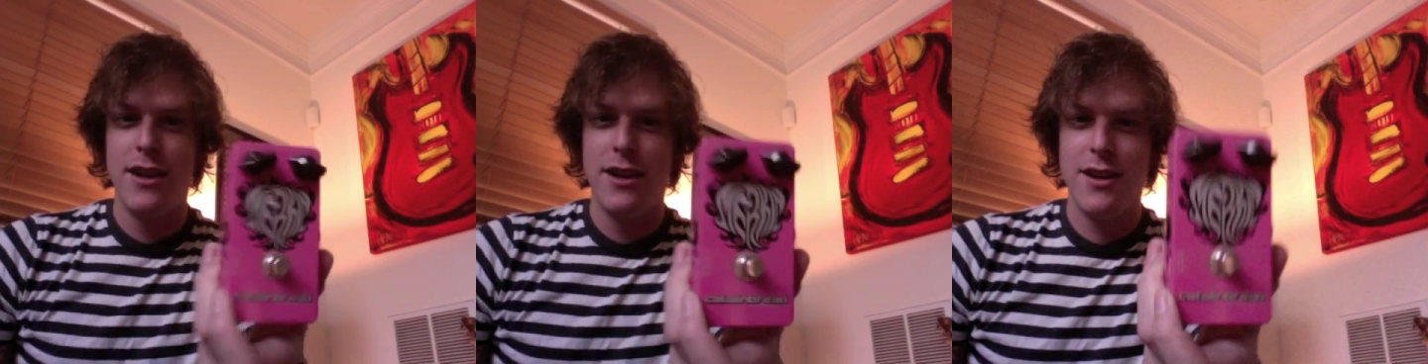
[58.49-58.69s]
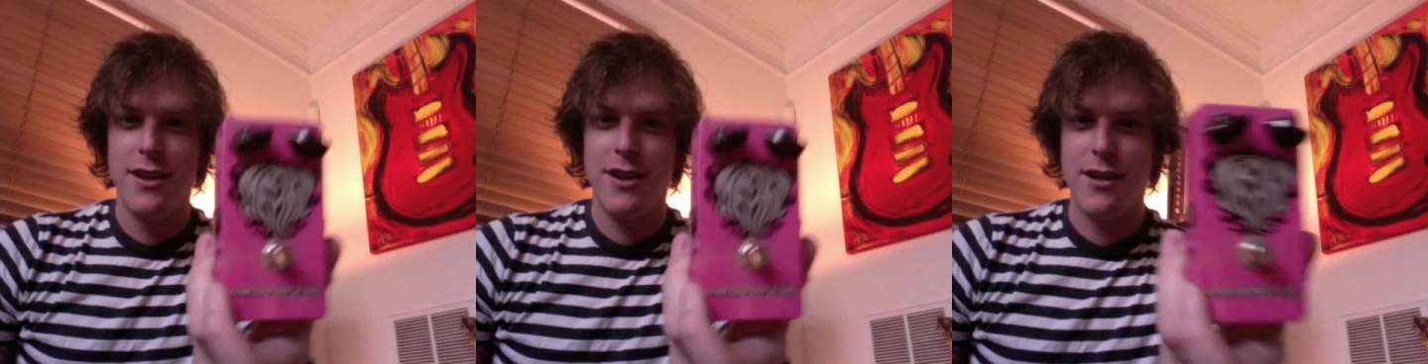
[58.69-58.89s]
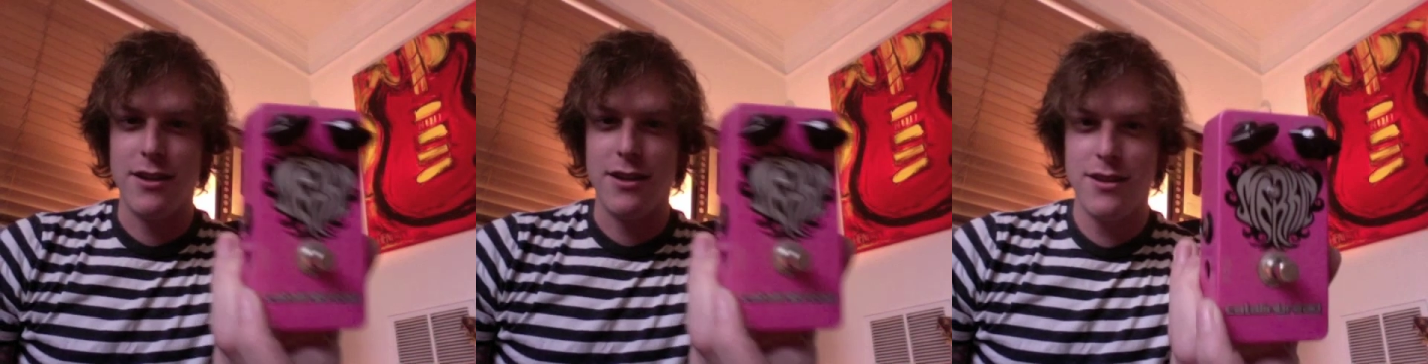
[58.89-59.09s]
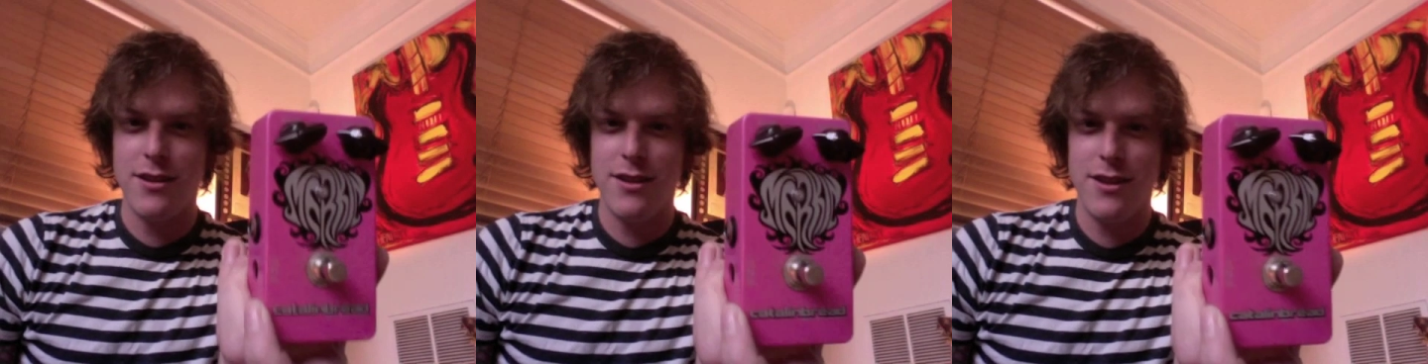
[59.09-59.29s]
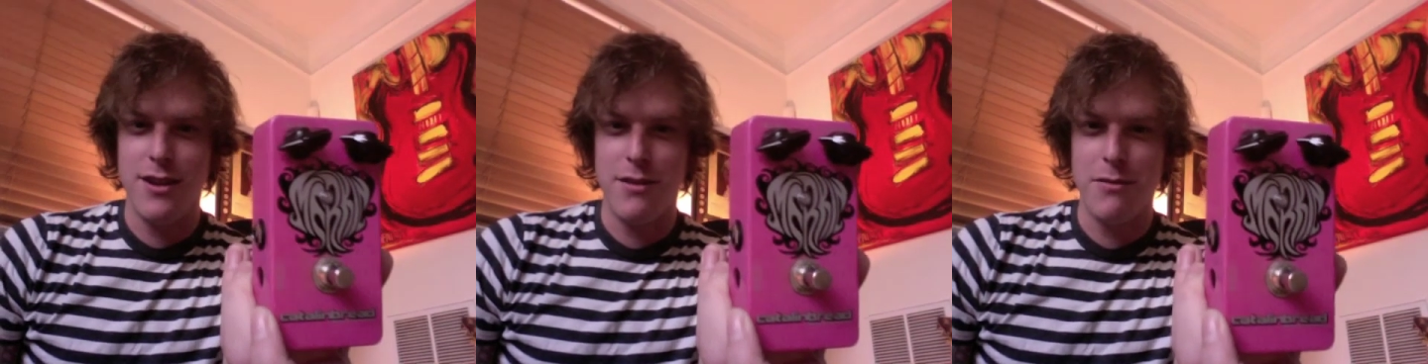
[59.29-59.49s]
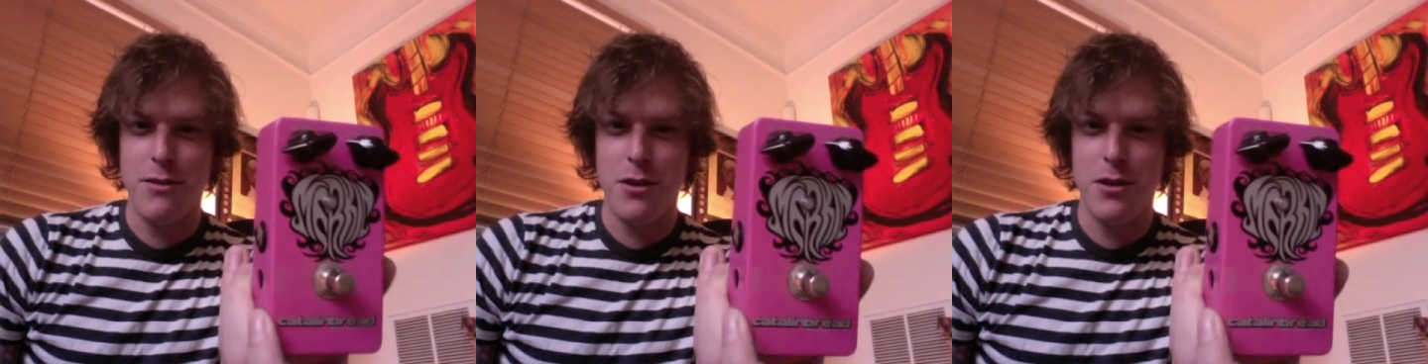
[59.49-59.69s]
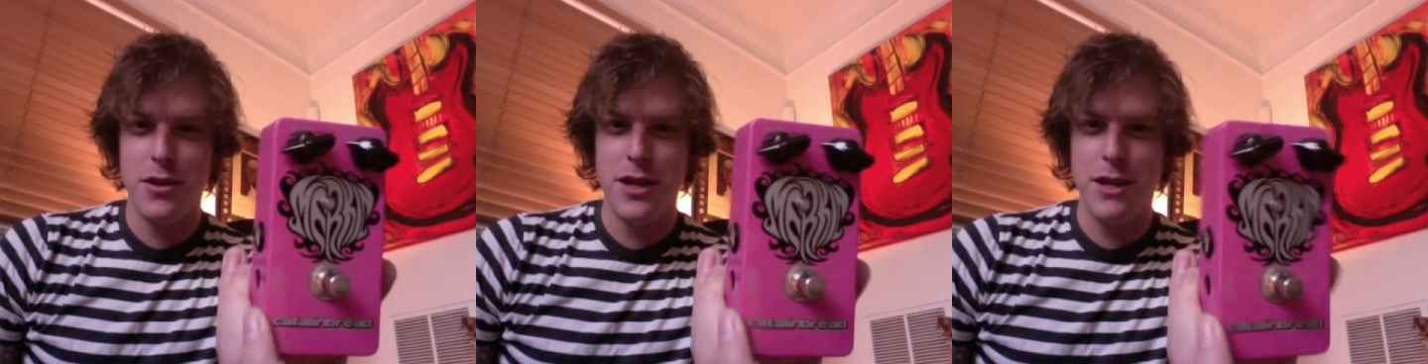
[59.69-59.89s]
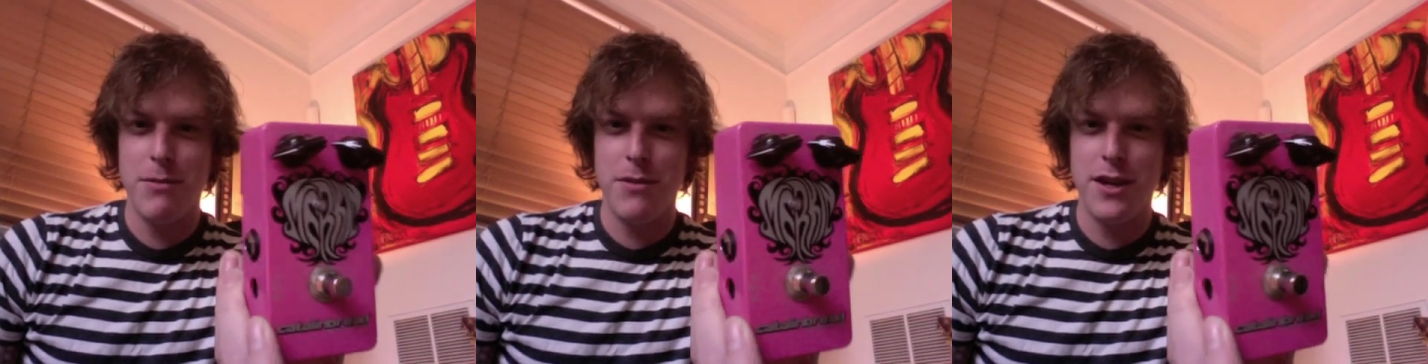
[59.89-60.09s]
Here, I'll hold it
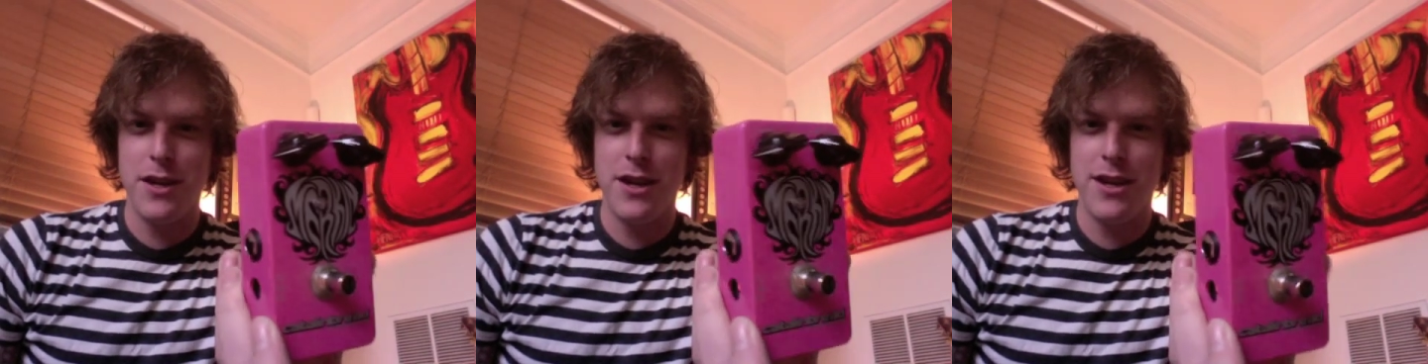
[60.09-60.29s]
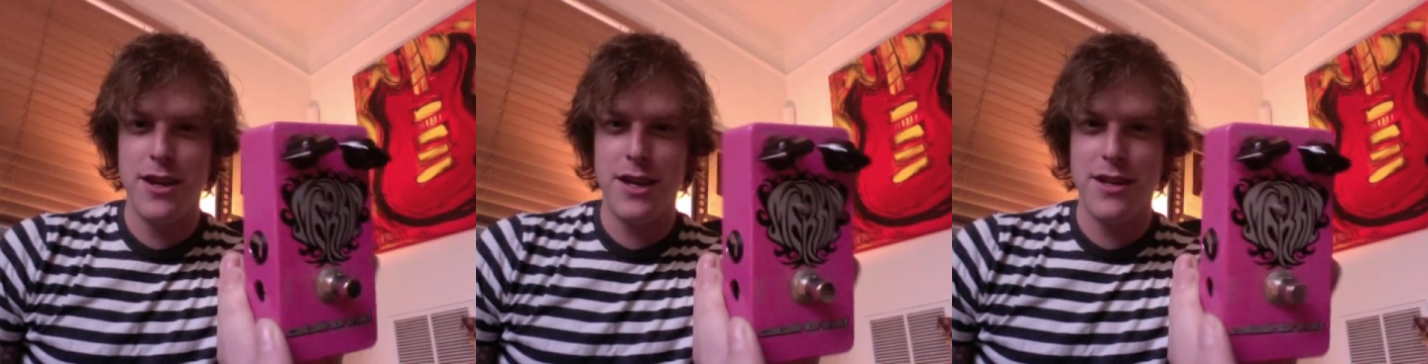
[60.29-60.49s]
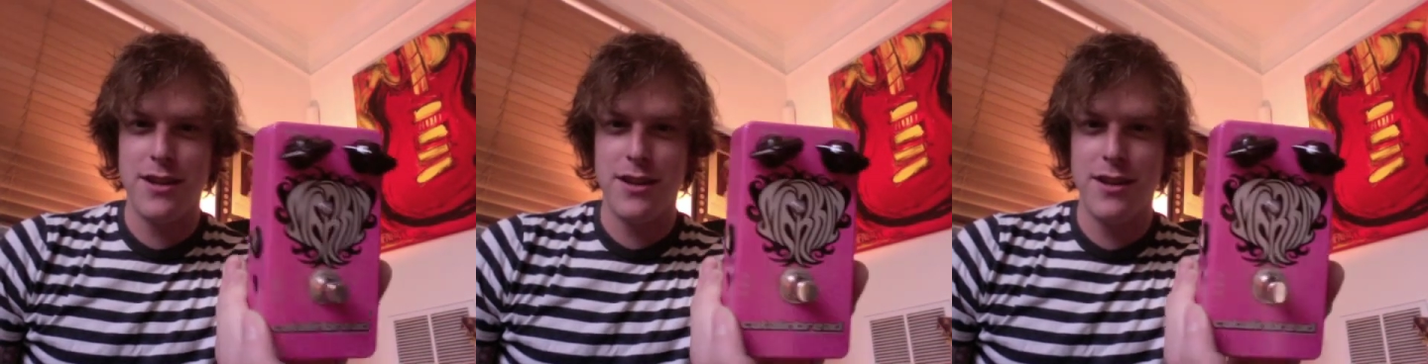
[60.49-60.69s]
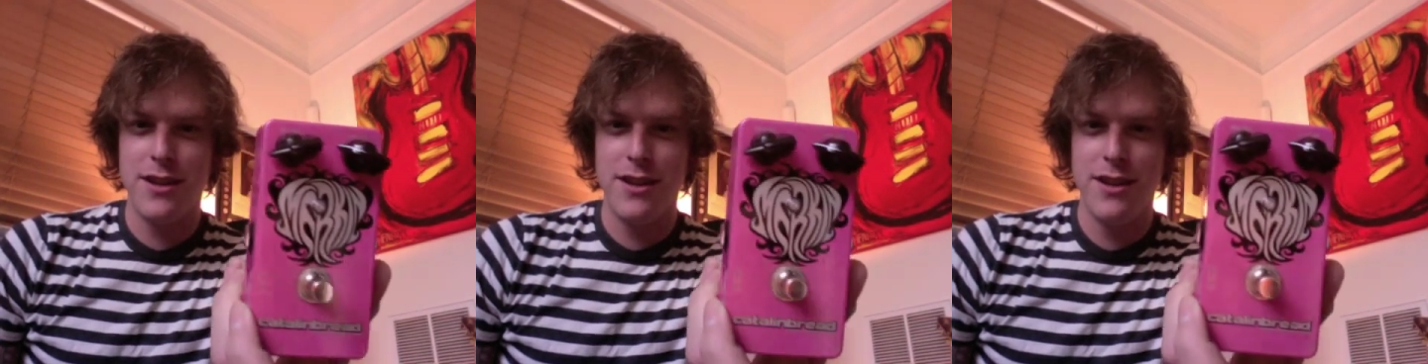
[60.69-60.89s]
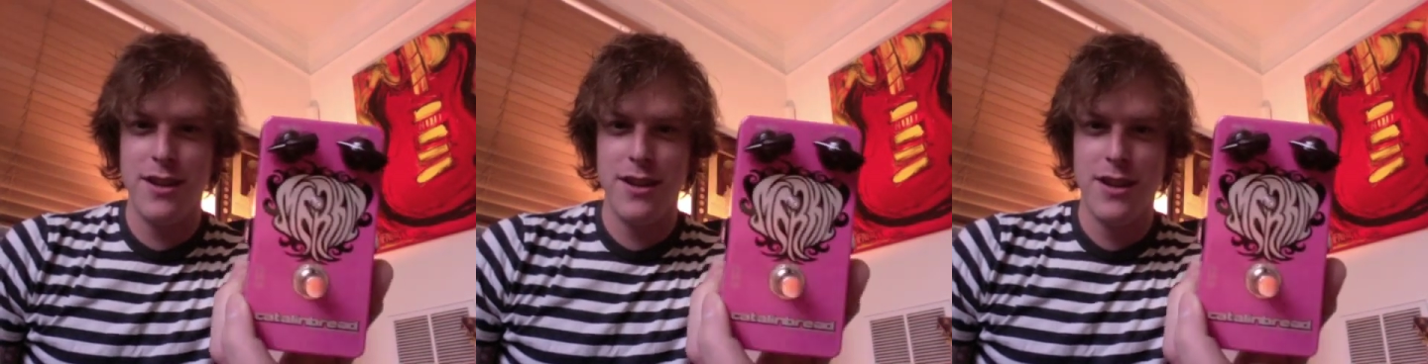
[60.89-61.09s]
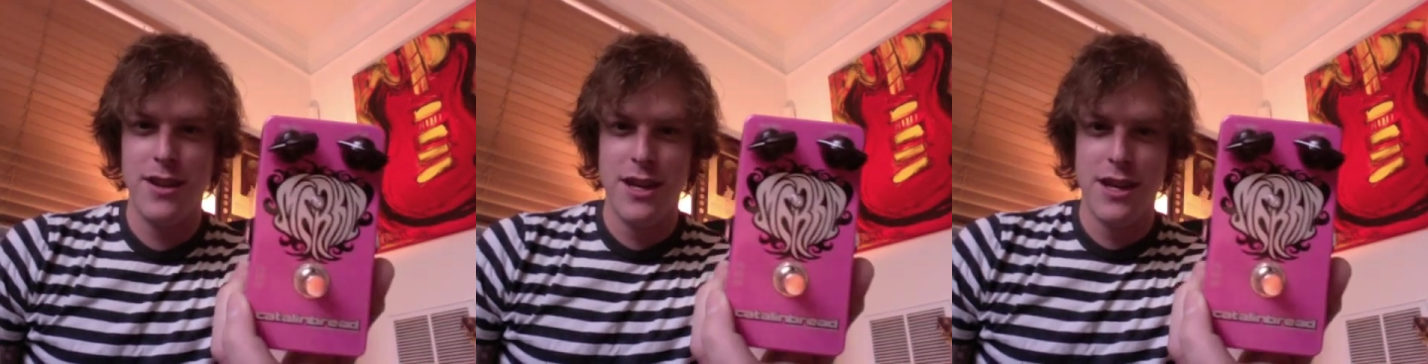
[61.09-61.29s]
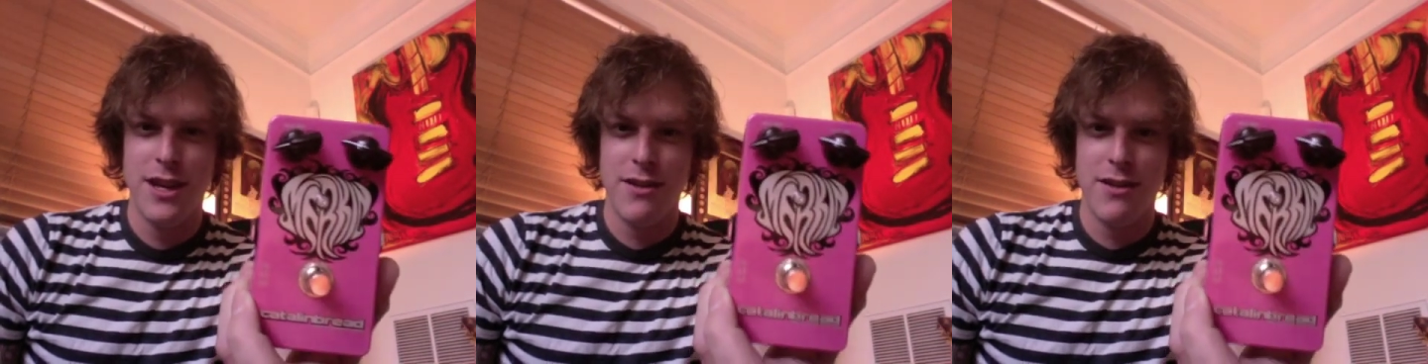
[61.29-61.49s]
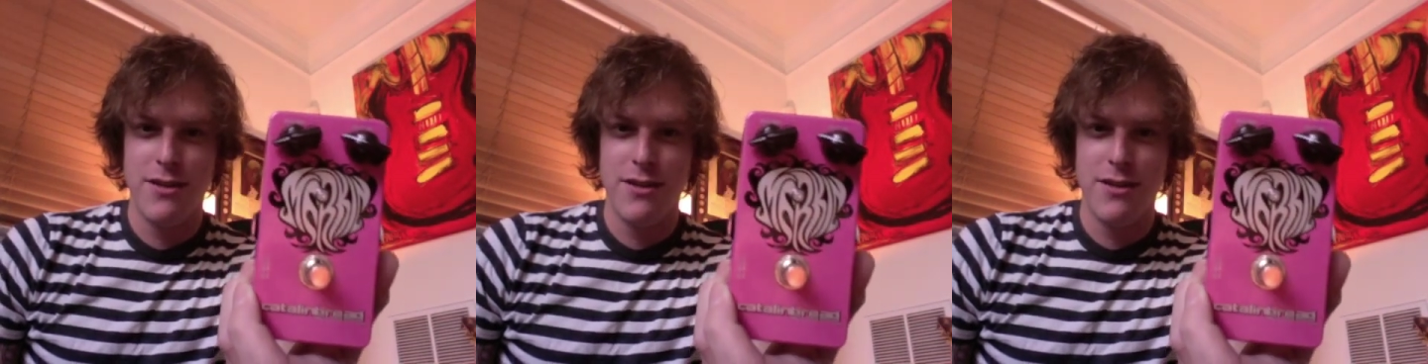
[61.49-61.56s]
up there, nice and quick.